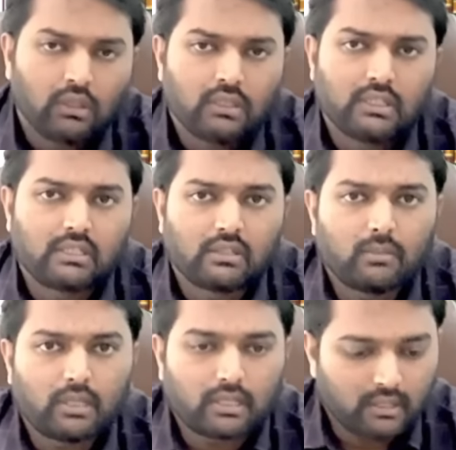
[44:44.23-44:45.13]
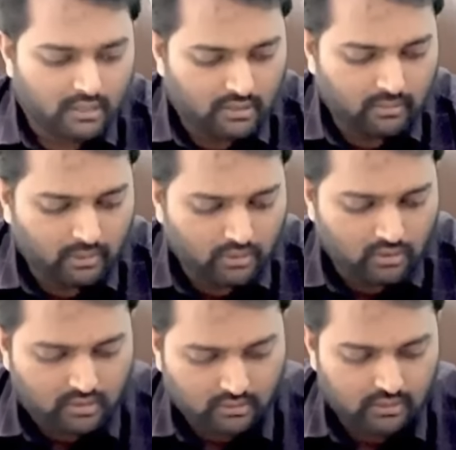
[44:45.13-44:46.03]
systematic risk
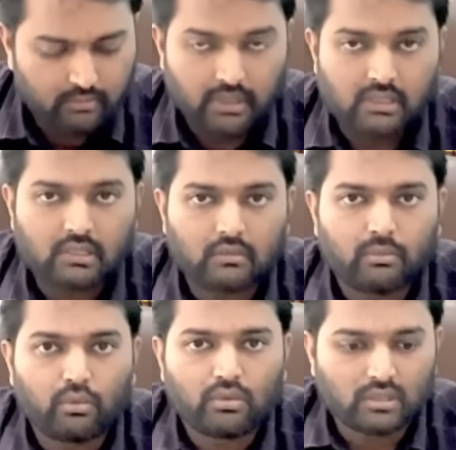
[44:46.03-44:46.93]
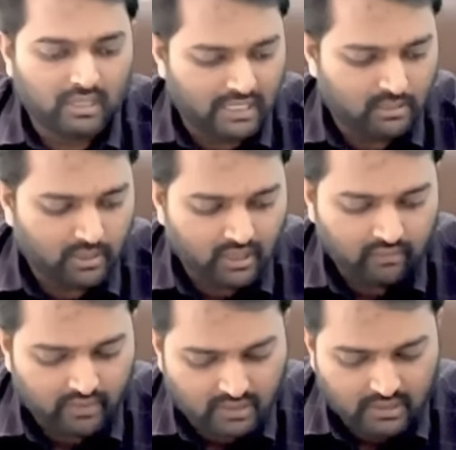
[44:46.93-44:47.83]
because the major portion has been
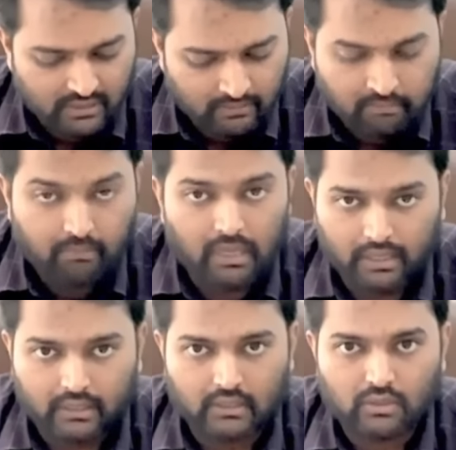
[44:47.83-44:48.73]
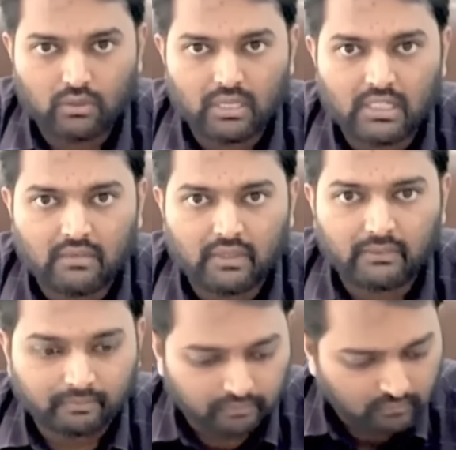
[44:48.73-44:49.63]
invested in market. So that's
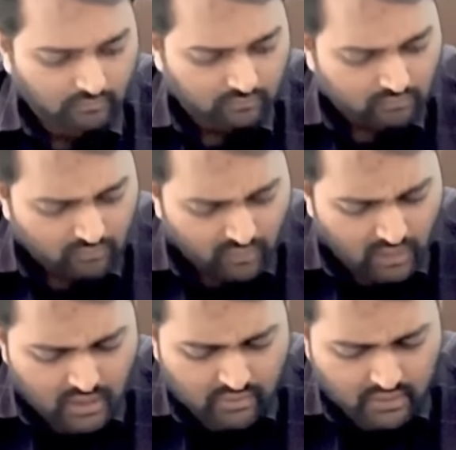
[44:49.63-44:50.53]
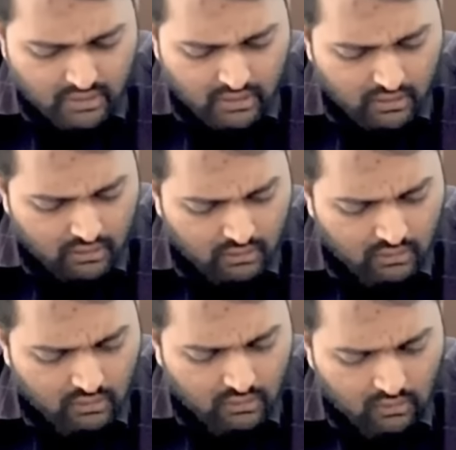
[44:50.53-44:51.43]
why they are
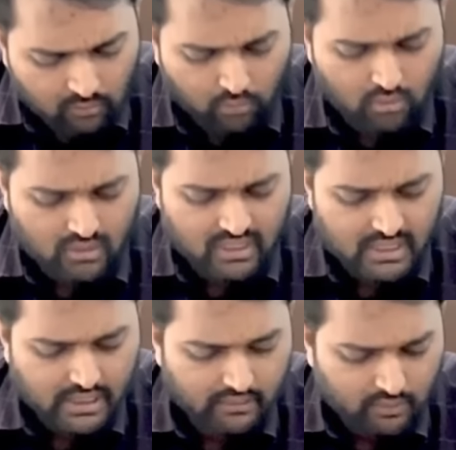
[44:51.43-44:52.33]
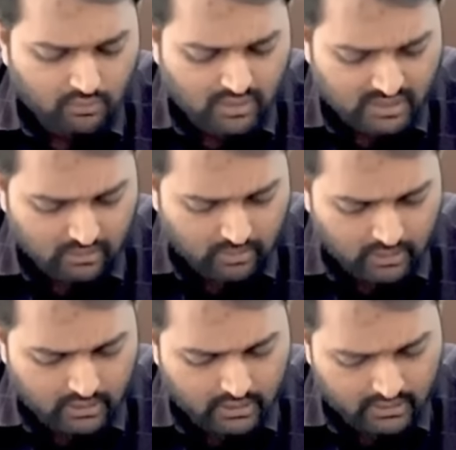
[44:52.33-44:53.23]
more sensitive to
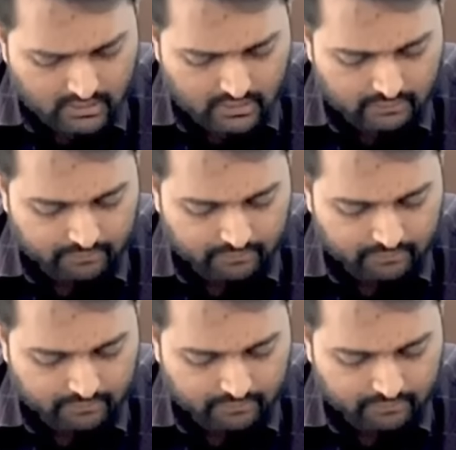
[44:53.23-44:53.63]
systematic risk.